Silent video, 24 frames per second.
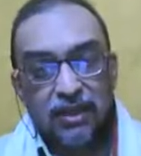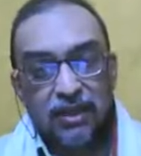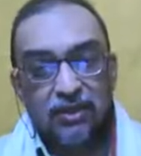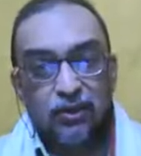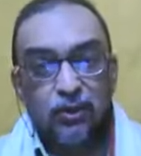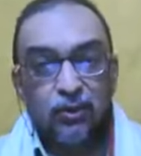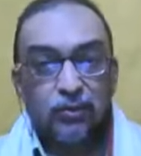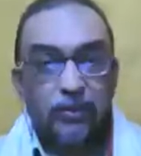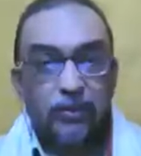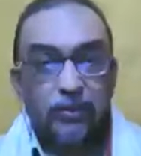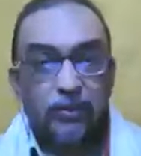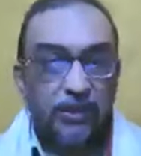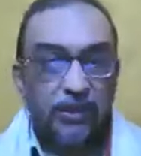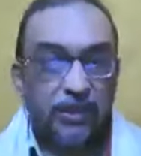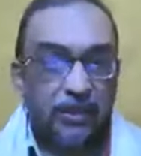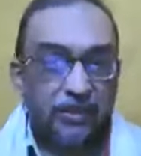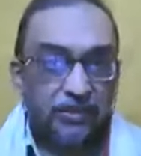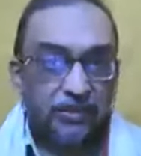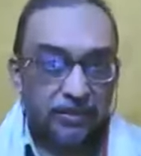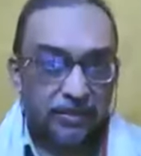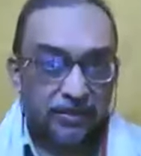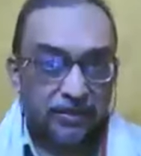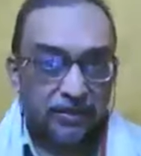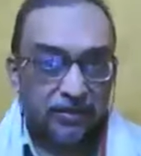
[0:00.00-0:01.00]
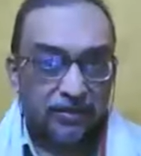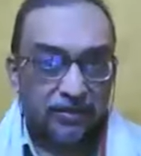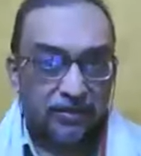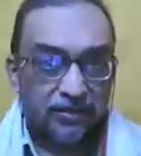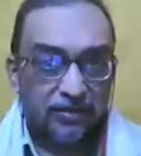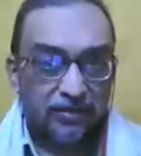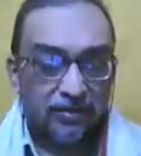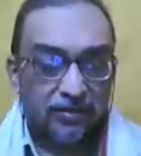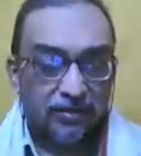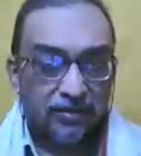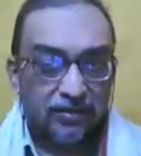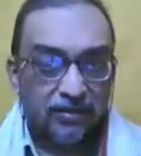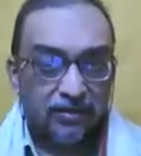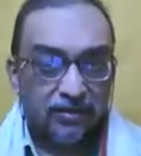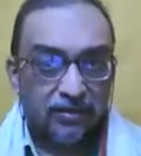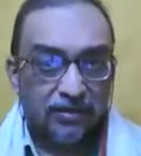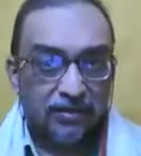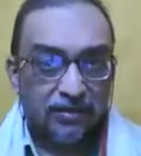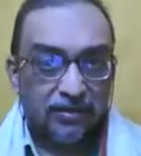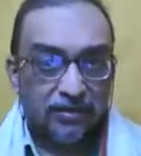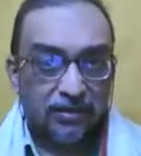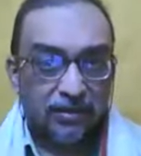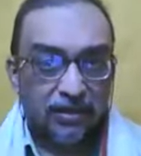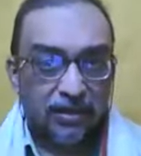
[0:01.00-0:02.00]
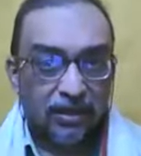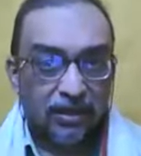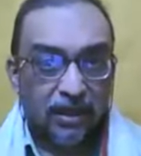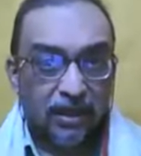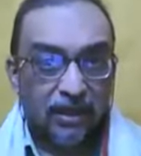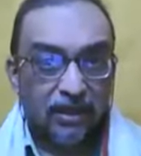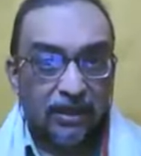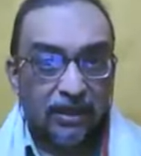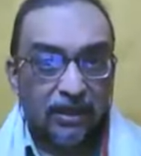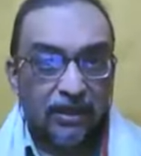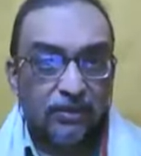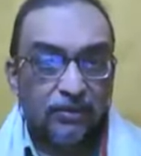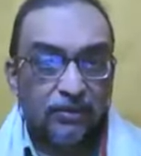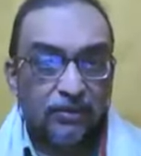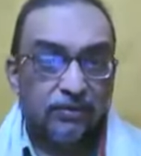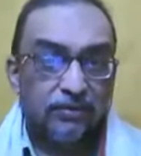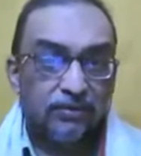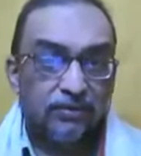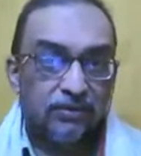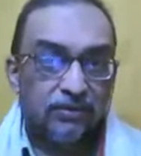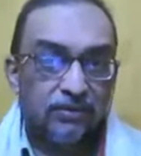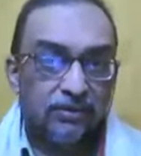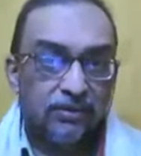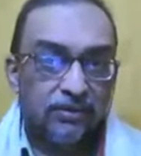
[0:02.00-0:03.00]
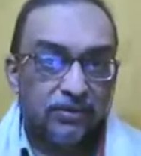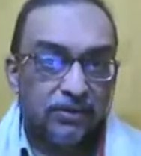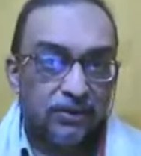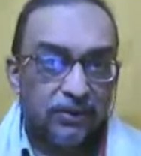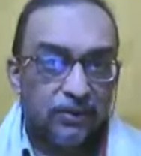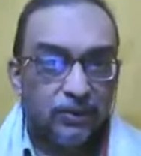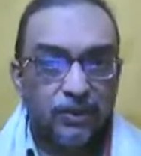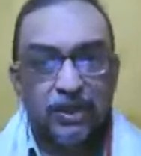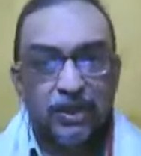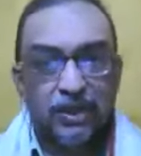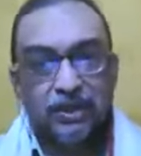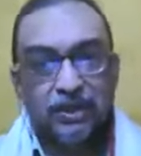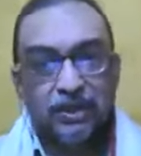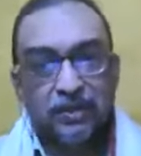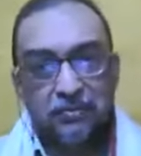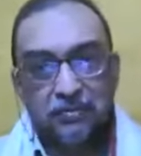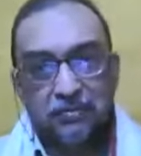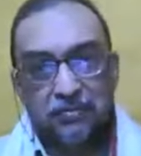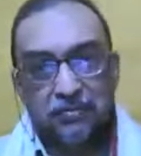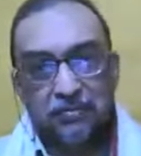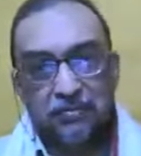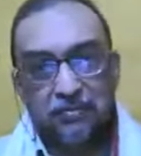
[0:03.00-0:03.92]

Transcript: that nobody cares, and then you join them.